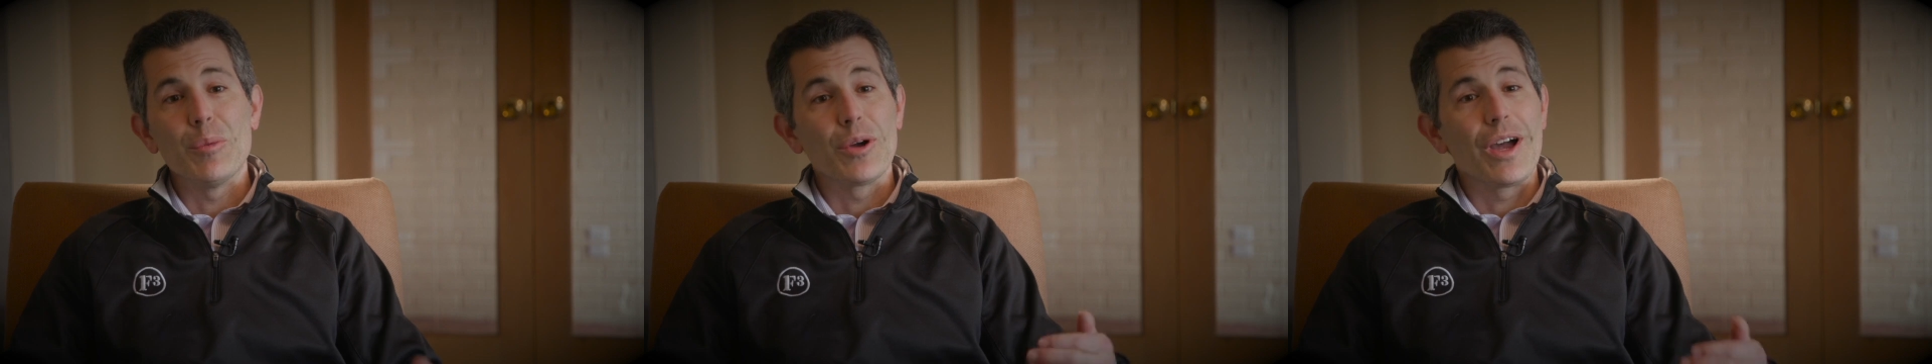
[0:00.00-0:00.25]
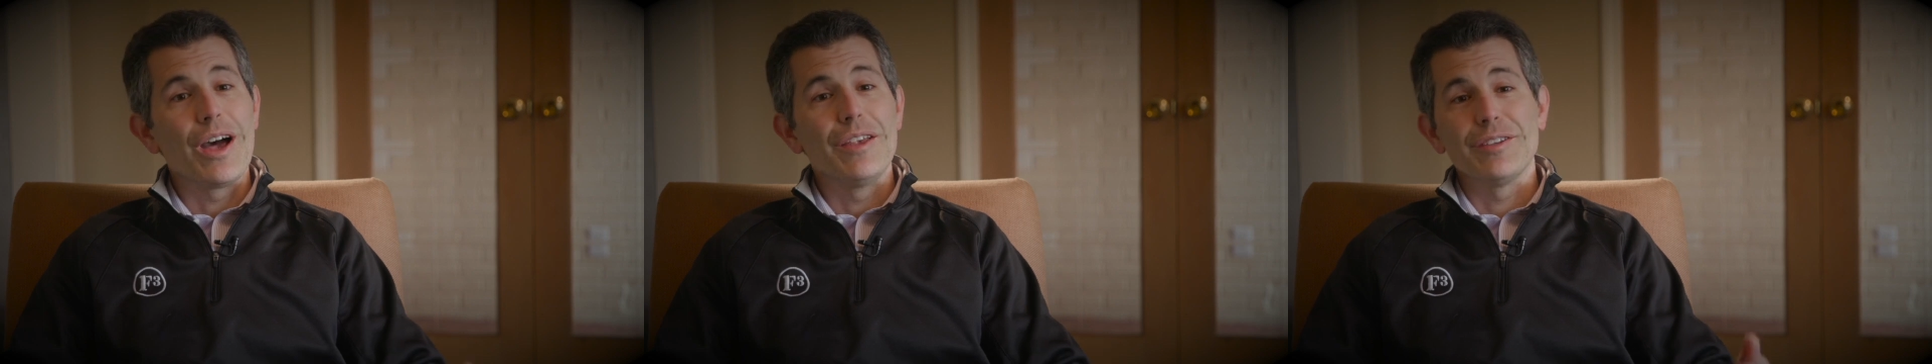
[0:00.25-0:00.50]
couple
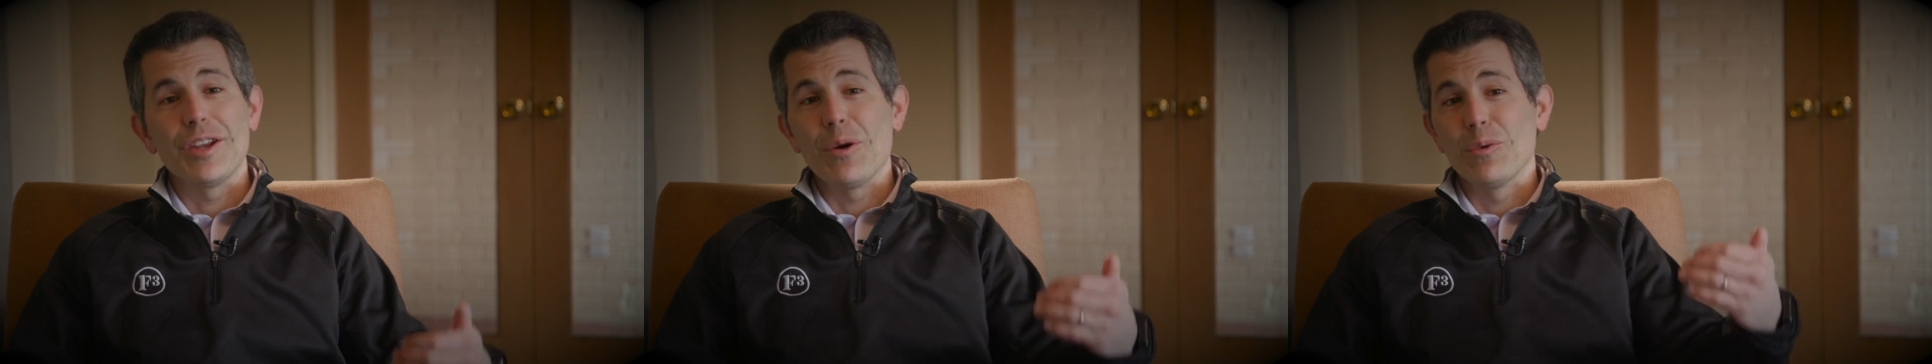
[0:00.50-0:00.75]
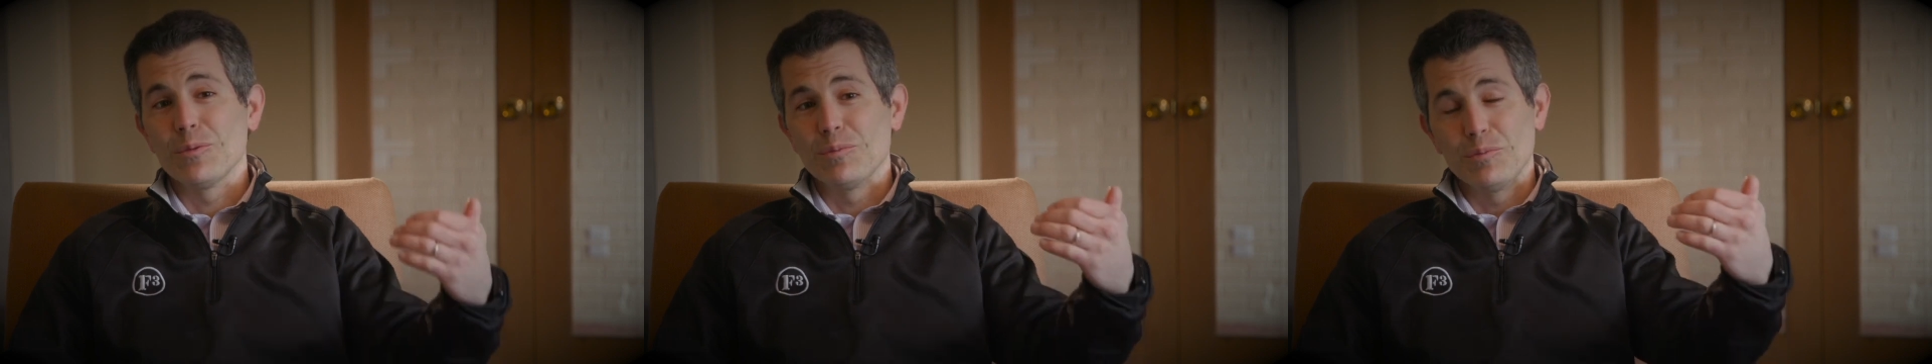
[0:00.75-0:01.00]
guys that I
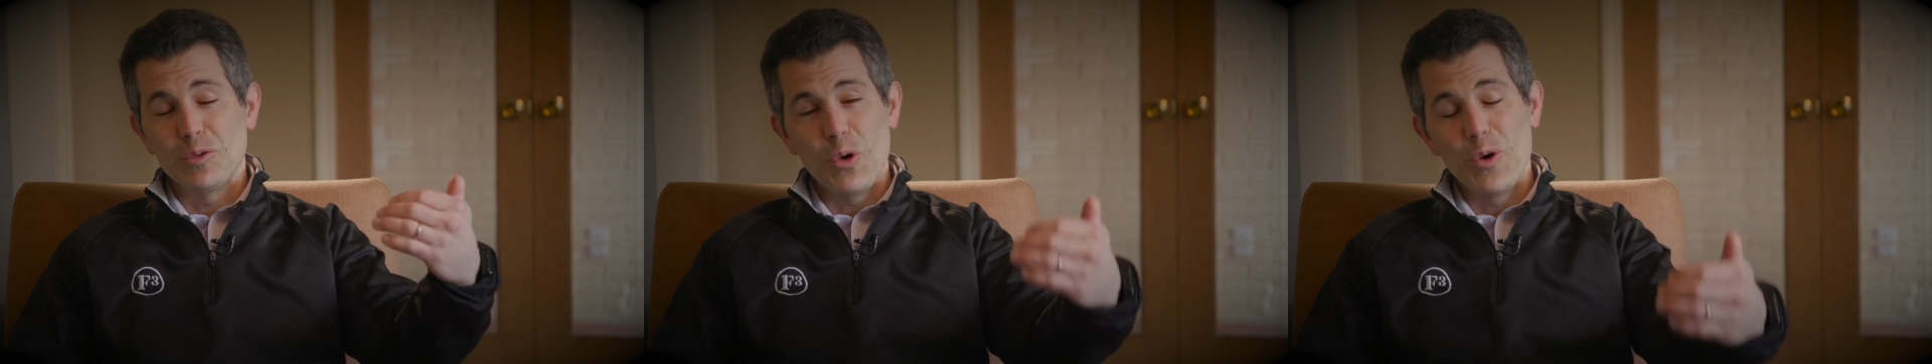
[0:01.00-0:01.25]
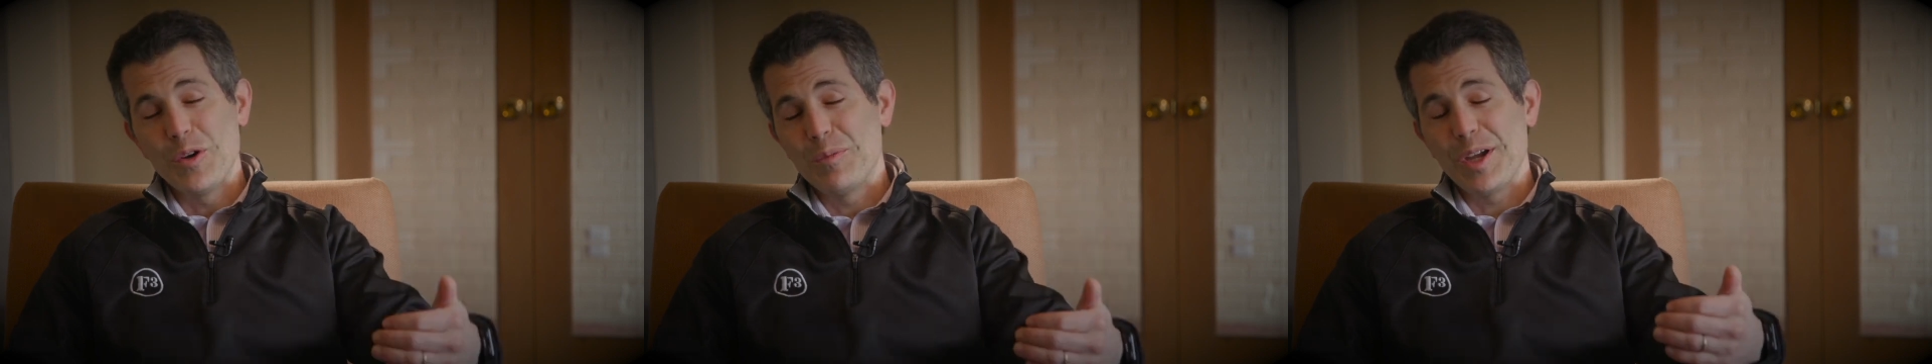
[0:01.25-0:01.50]
were
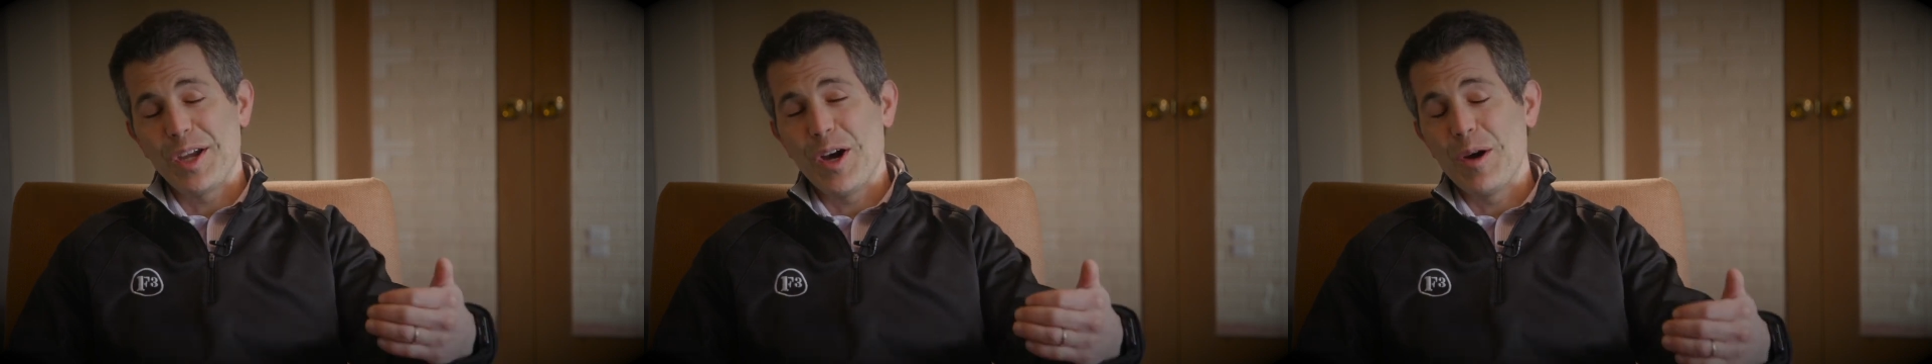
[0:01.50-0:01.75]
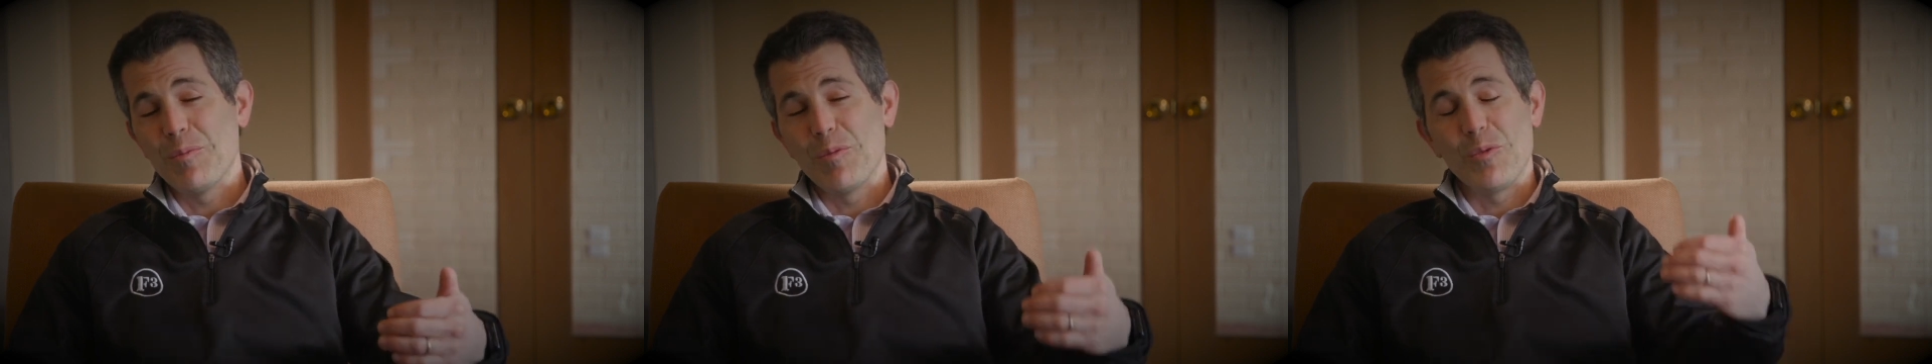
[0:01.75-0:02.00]
going to pick
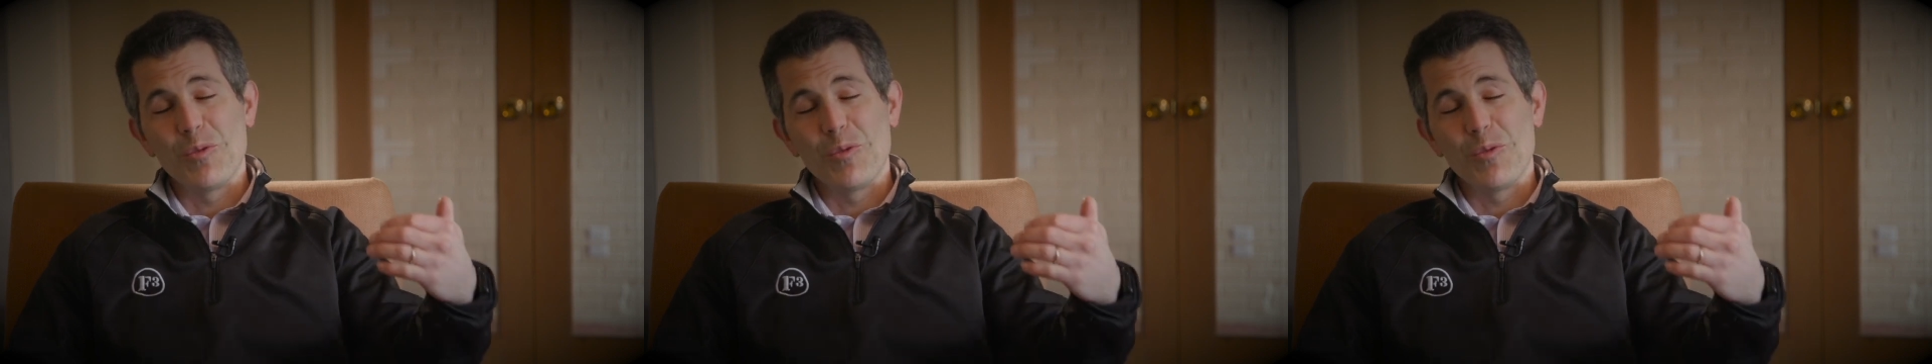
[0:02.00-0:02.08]
up